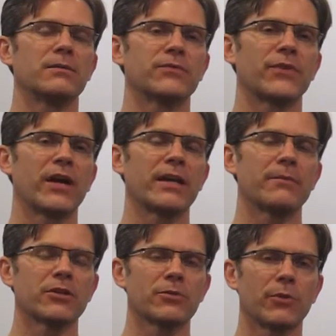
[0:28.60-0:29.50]
Finite
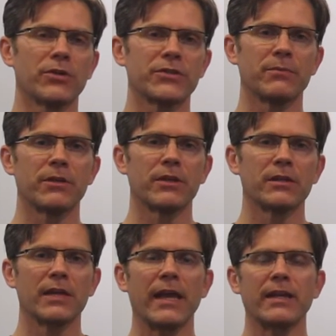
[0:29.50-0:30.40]
mixture models have
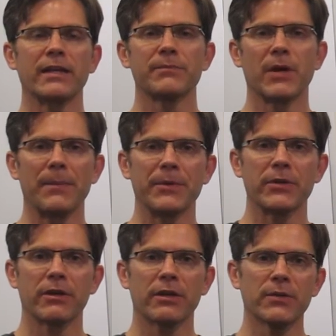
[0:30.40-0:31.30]
been gaining in
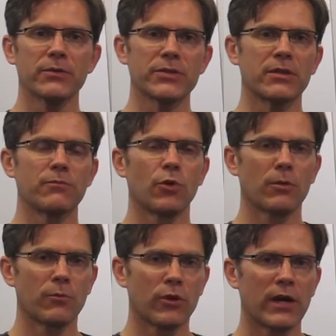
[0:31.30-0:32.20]
popularity. We're seeing more
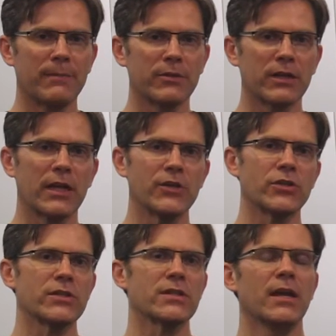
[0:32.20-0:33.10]
and more
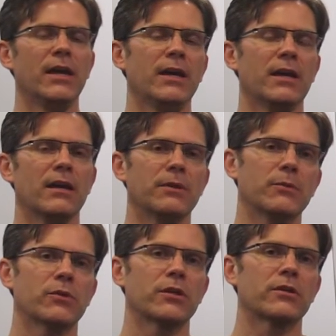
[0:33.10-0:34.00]
applications, and
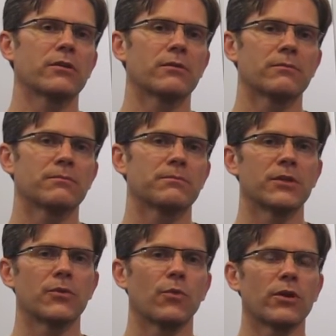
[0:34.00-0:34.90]
people want to
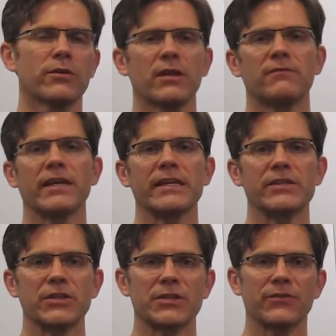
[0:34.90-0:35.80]
know, what are the
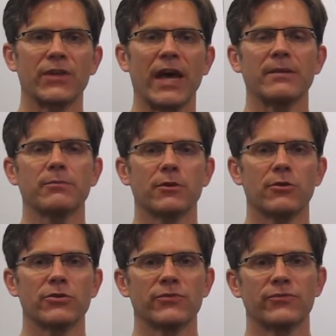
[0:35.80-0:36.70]
advantages of that
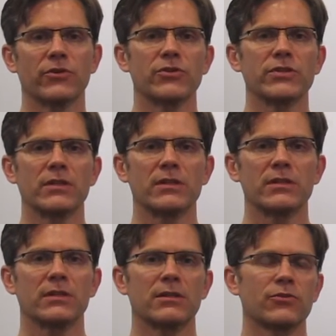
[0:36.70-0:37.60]
approach
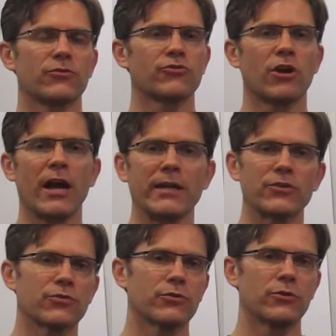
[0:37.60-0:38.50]
versus the sort of tried and
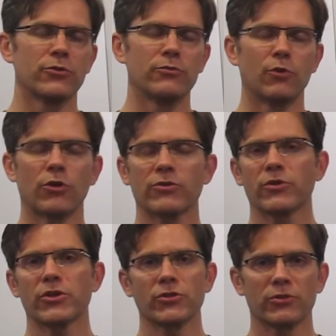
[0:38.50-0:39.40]
true, more
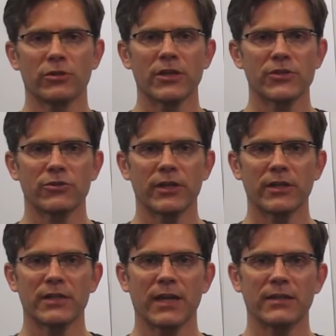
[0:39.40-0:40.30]
traditional
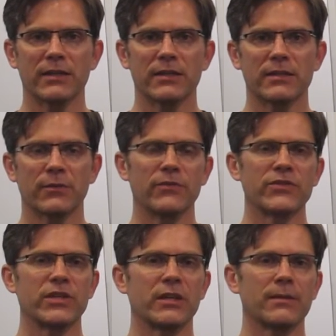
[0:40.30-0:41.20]
clustering techniques that we've
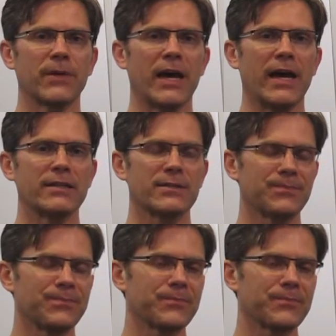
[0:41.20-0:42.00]
seen in the past.